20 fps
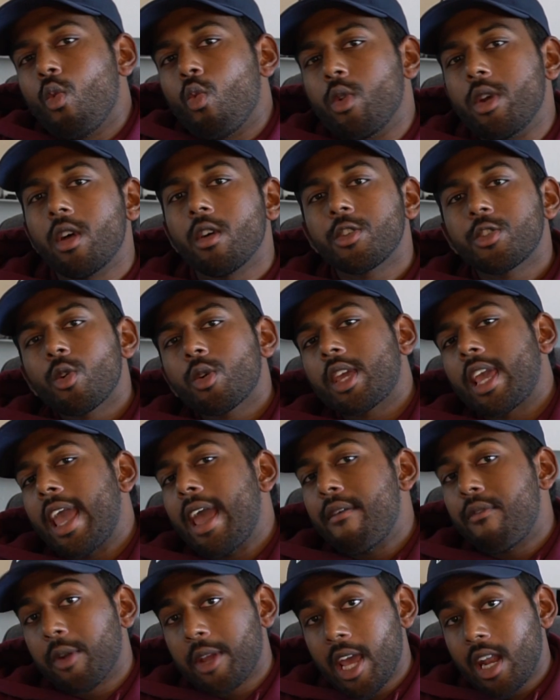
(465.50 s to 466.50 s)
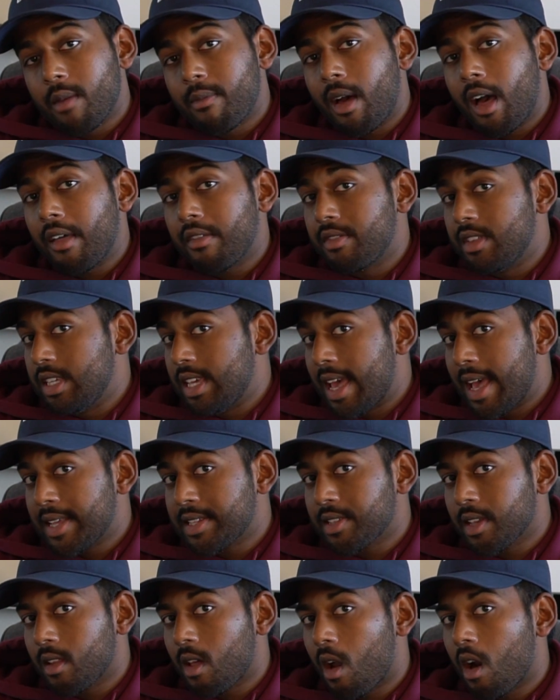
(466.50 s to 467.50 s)
We also can't forget about the
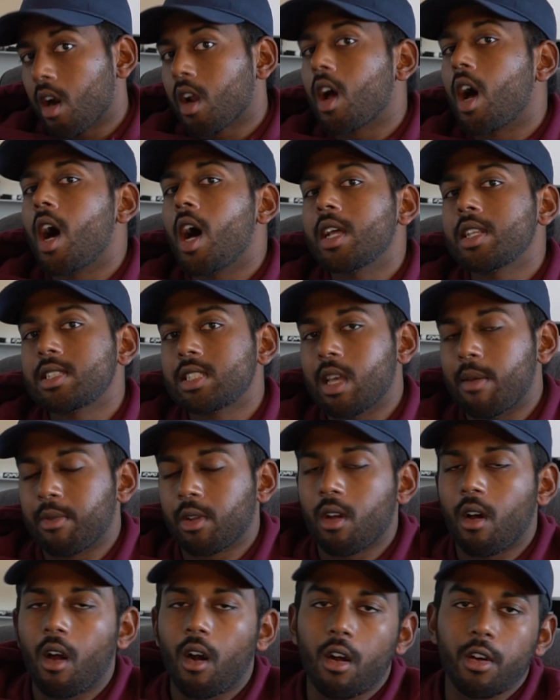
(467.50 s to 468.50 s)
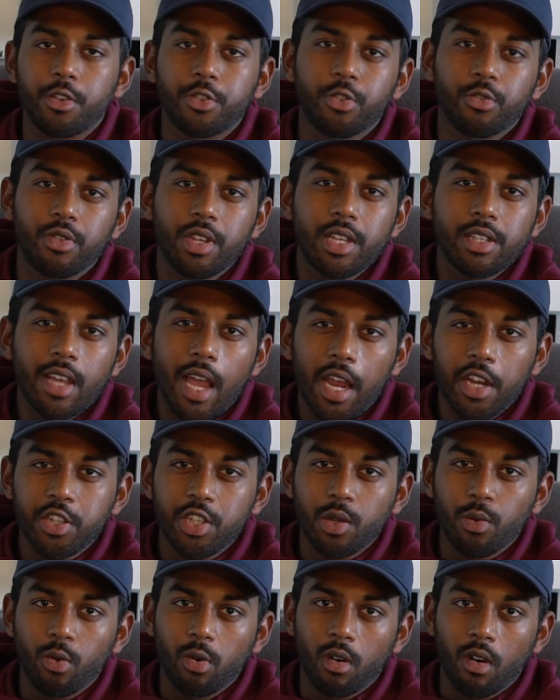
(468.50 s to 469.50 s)
SLR concept cars. So these
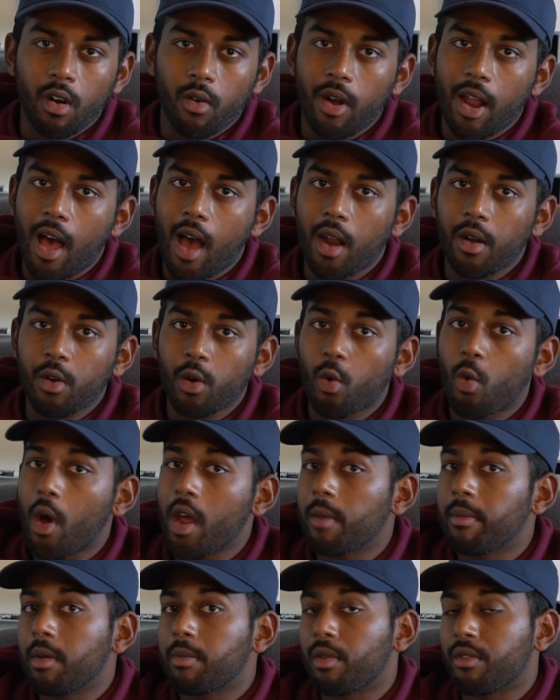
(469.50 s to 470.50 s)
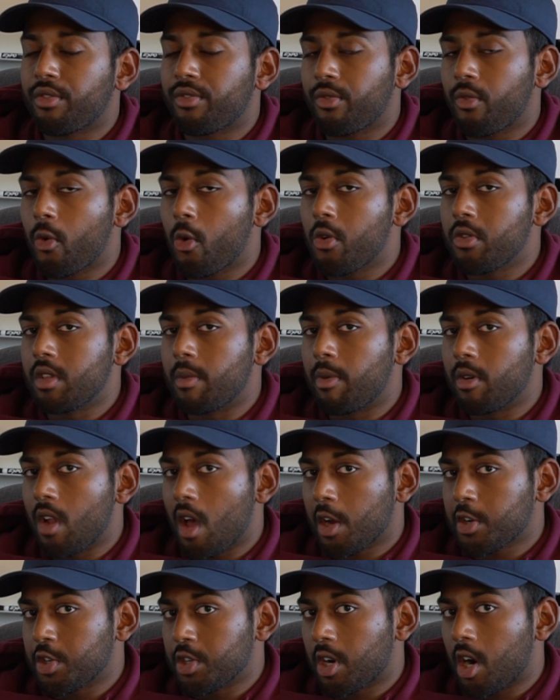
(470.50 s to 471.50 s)
actually were around quite a bit before the
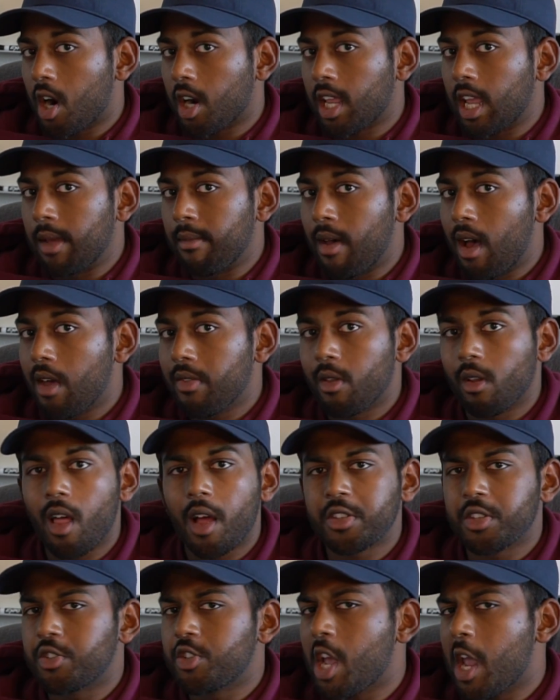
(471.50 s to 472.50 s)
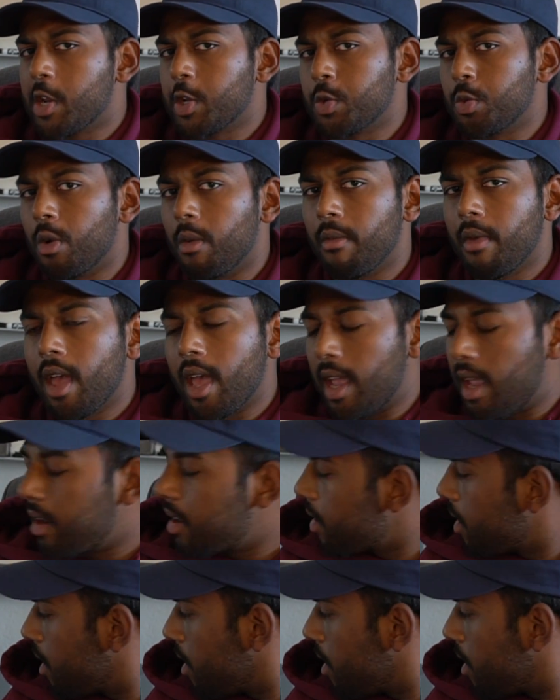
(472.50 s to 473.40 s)
production car came out, and there are lots of changes were made.